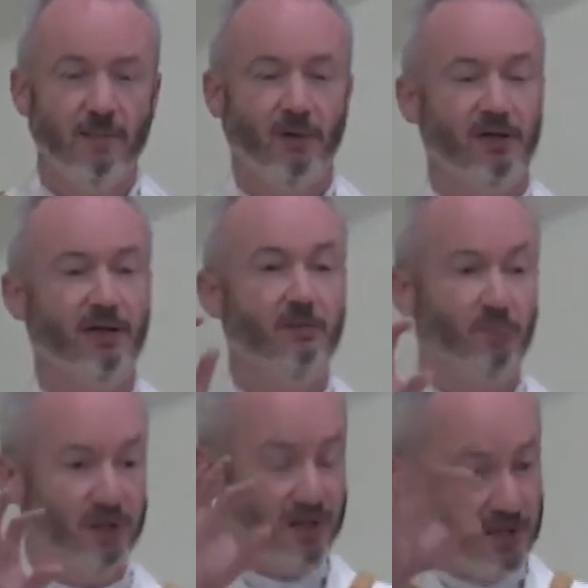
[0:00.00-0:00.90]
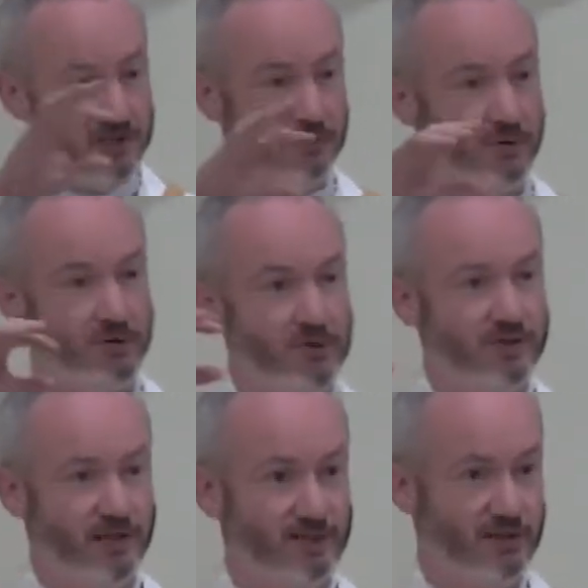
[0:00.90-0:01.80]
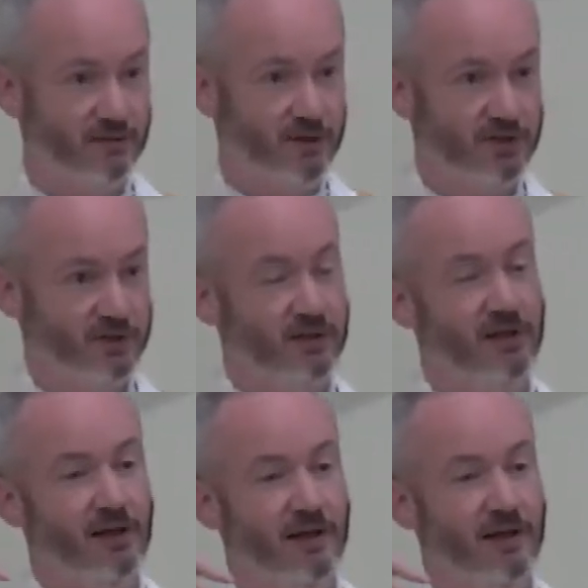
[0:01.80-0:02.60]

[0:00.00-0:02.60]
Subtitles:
But he's the one who sets the vision,